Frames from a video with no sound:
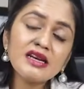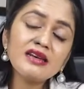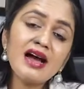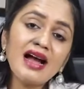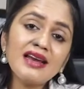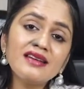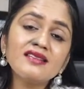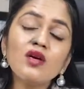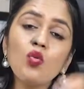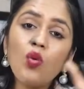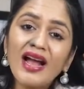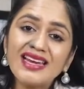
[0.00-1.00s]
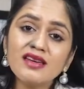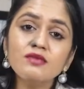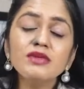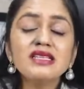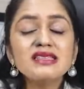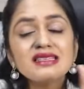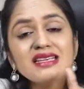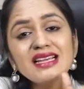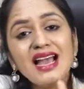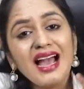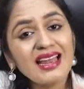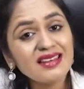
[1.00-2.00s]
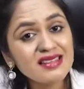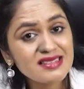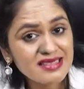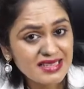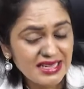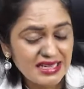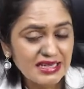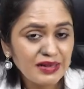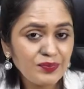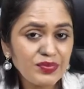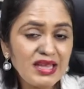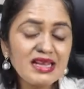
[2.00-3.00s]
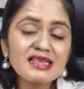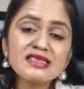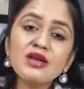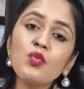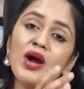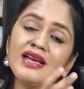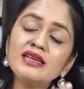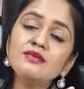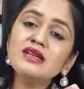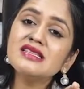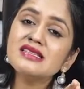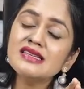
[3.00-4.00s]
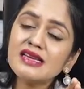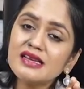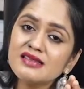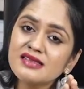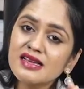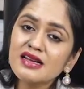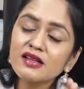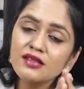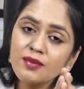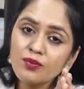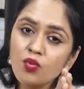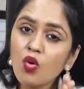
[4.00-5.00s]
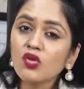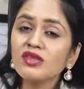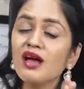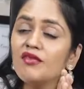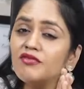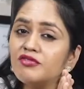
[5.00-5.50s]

in a diet is a vitamin C and a zinc See vitamin C and a zinc they both are